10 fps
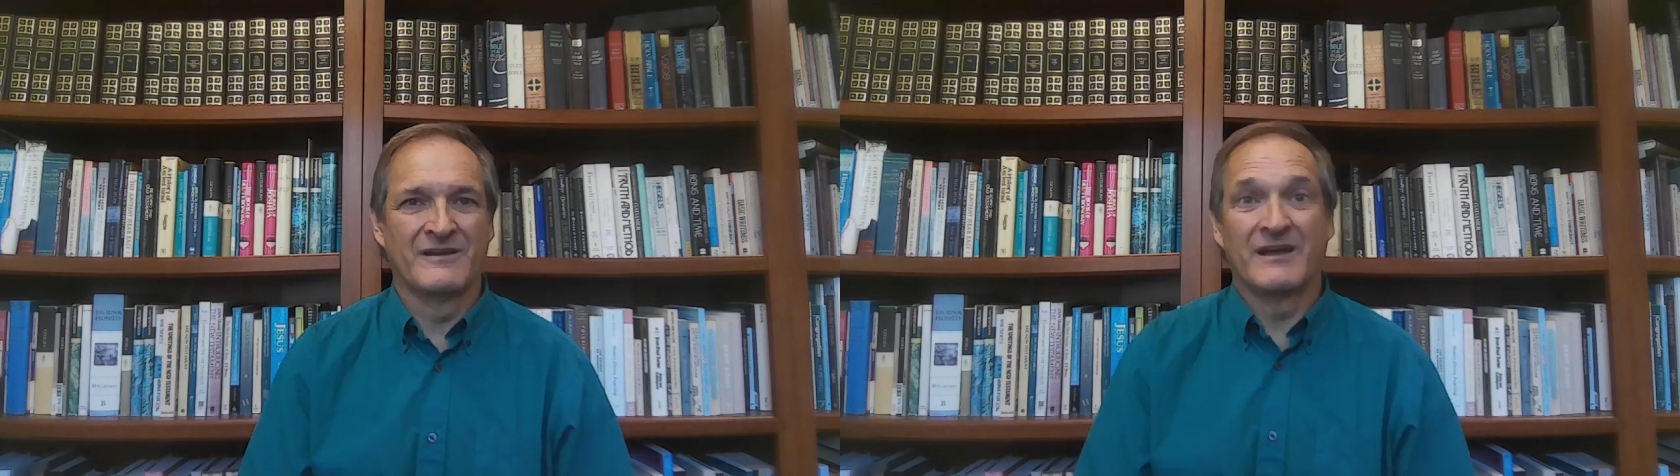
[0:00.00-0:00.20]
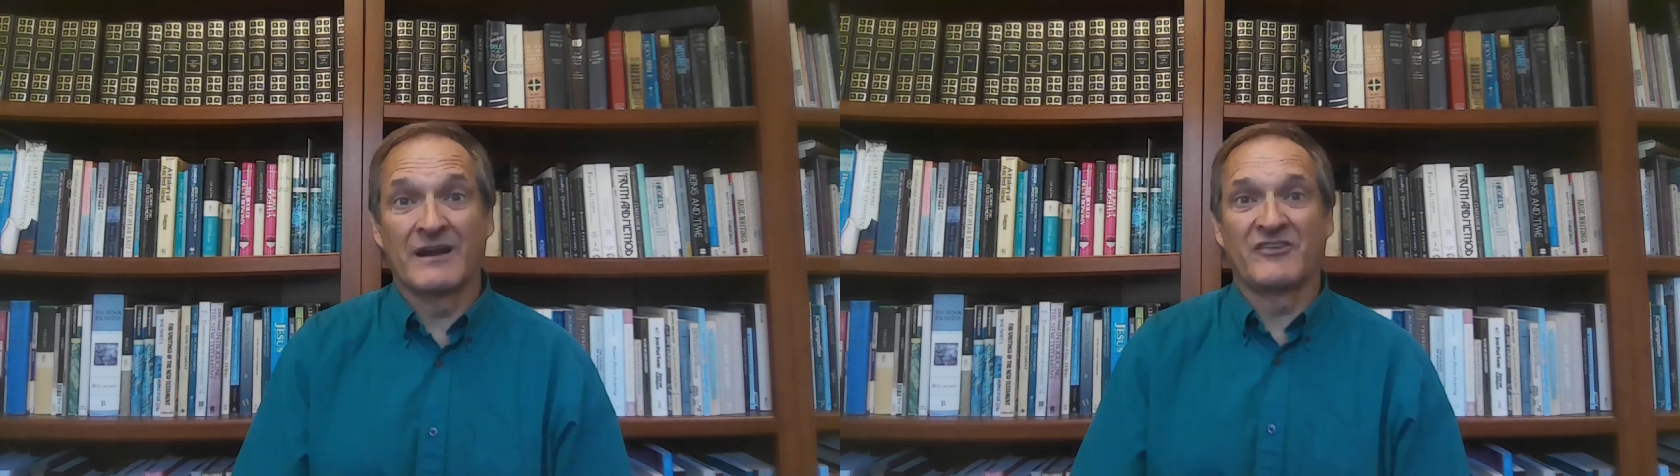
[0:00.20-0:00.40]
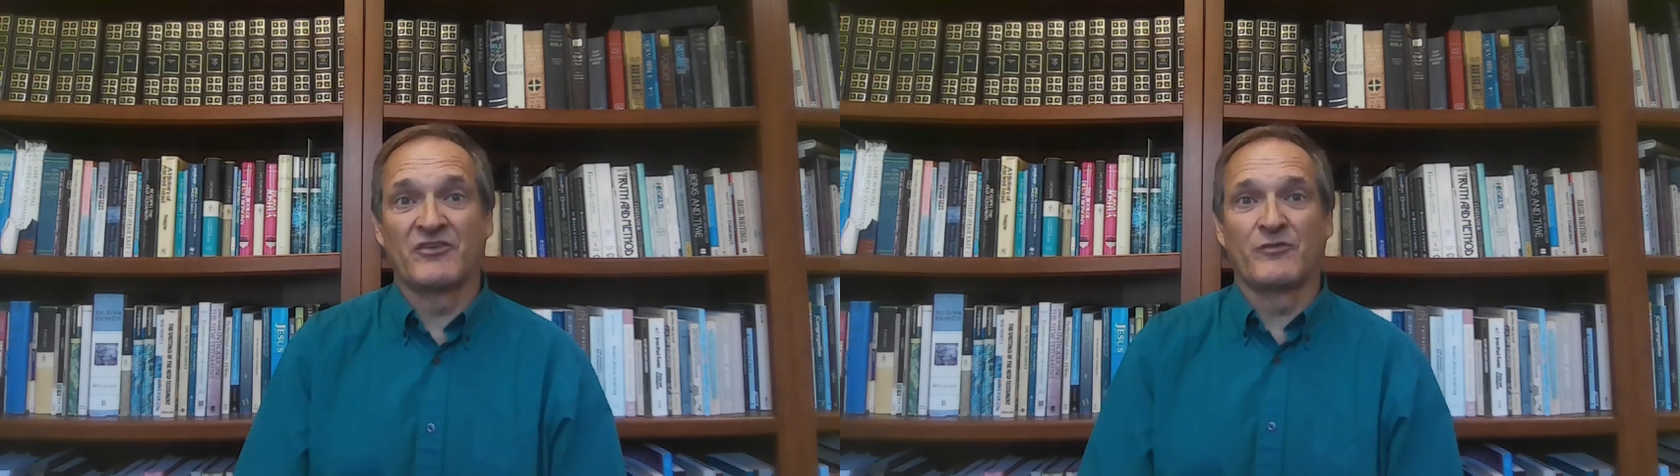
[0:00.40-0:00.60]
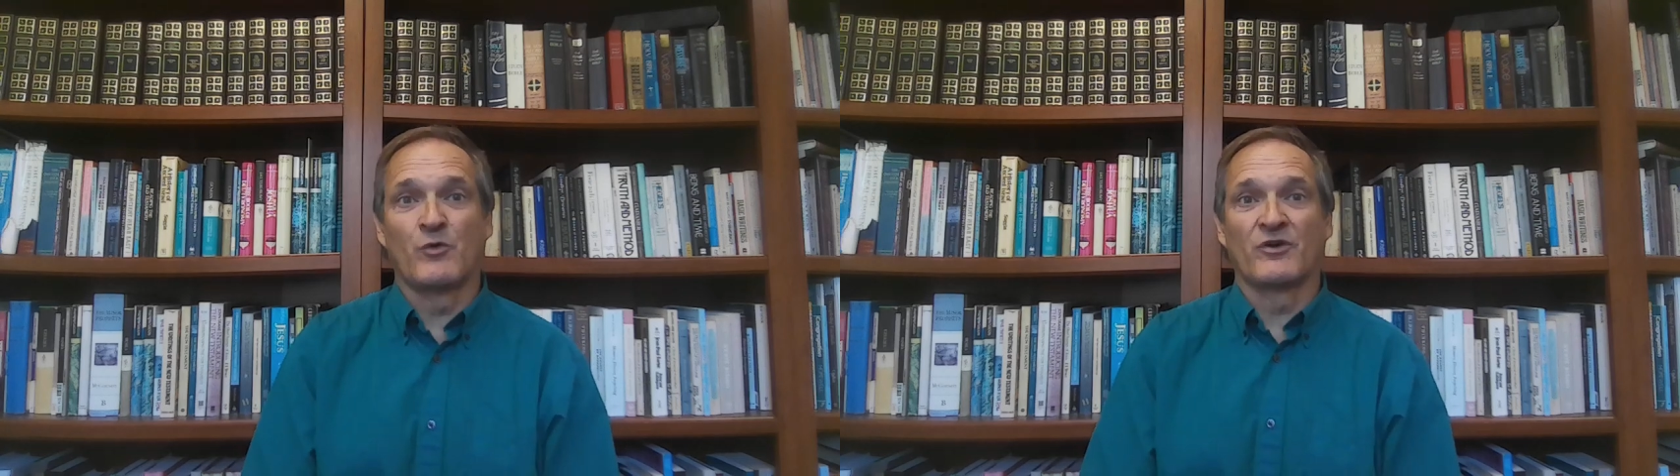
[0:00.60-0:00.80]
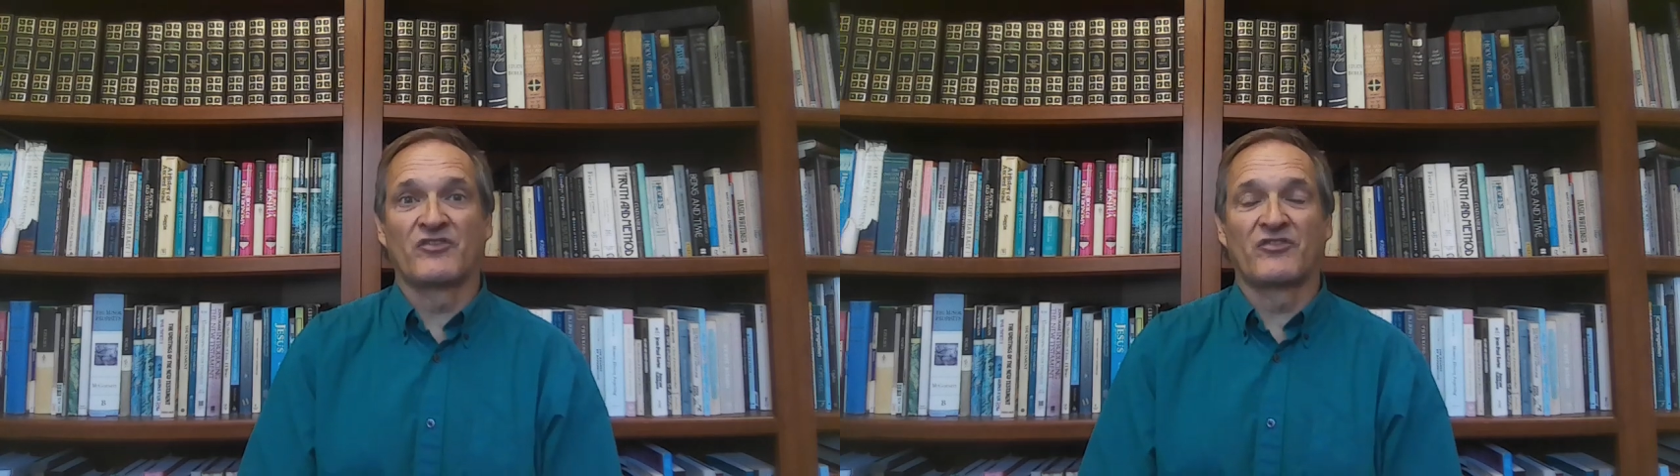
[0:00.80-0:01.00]
unless, of
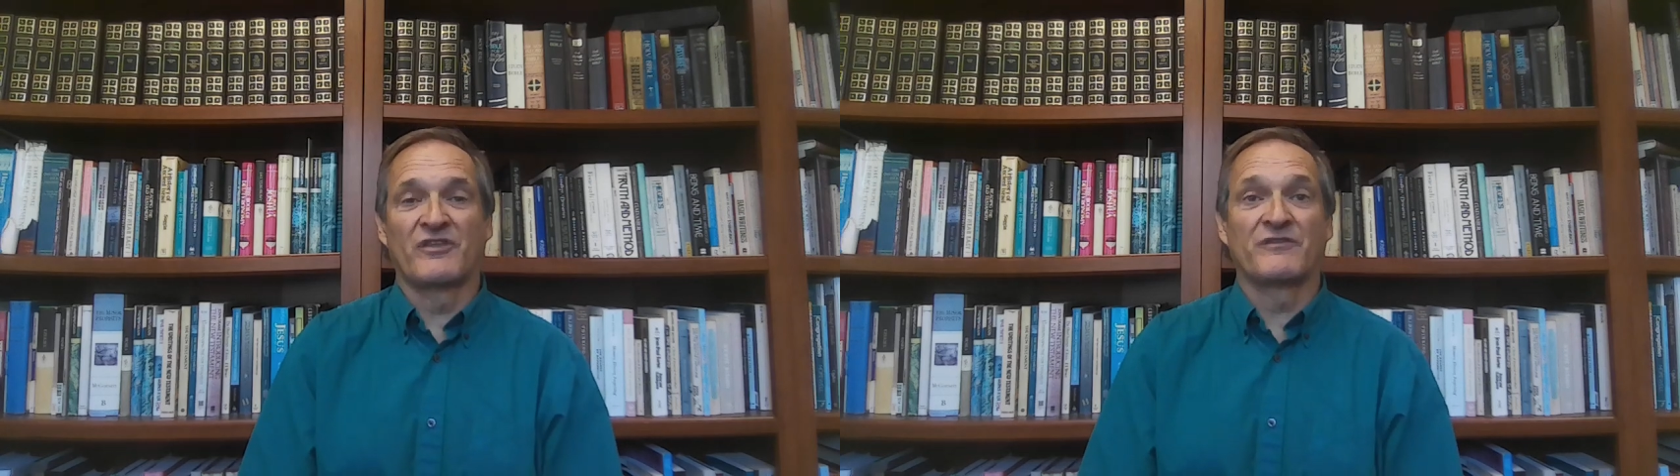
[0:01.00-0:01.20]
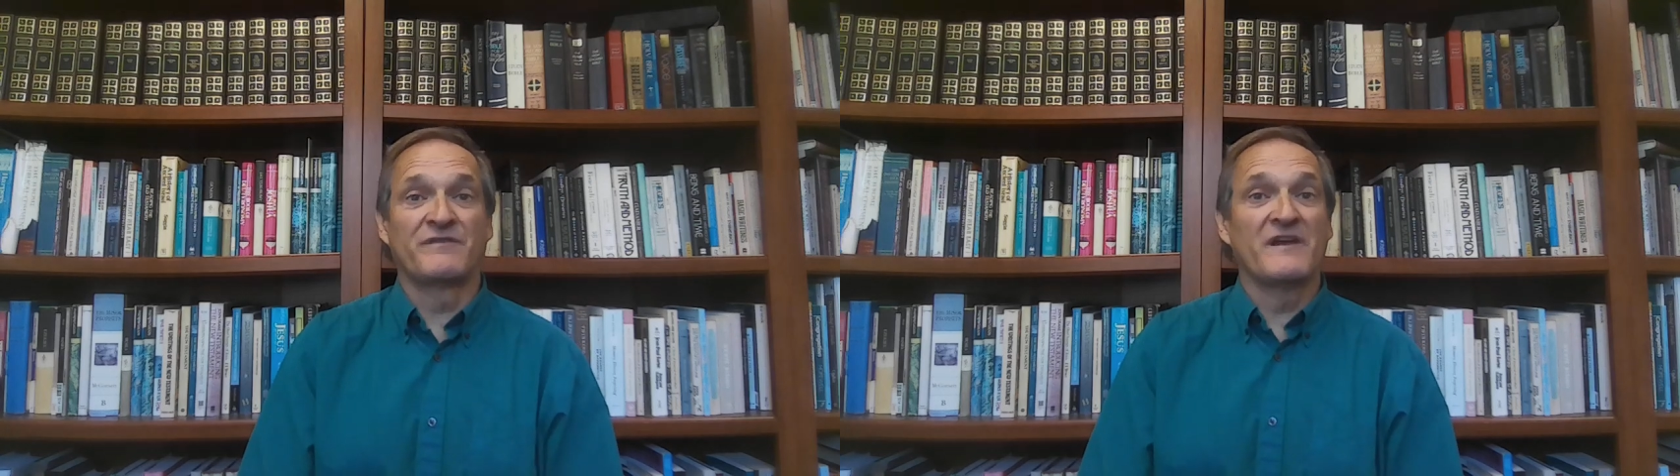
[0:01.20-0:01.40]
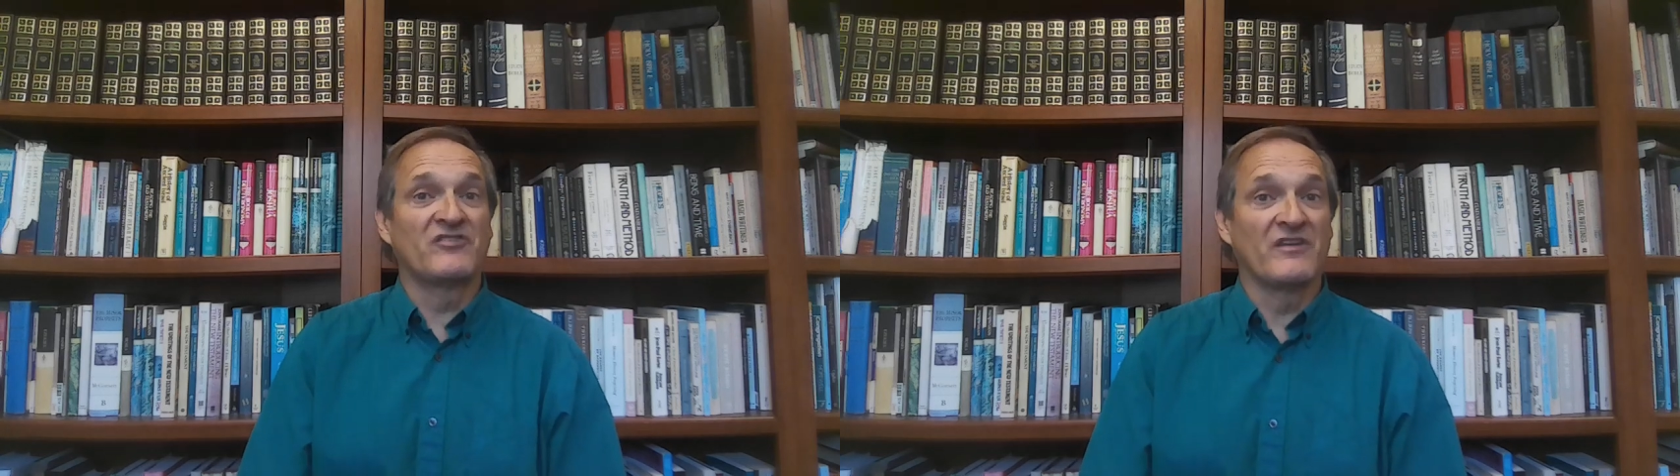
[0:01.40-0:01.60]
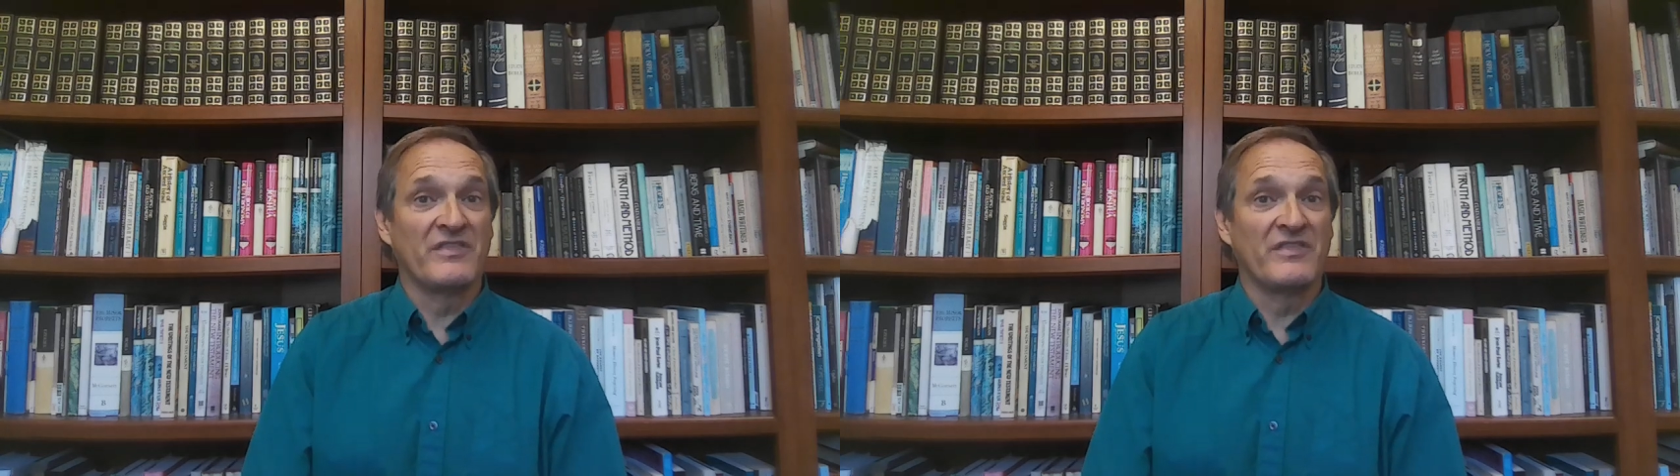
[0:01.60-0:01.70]
course, they're facing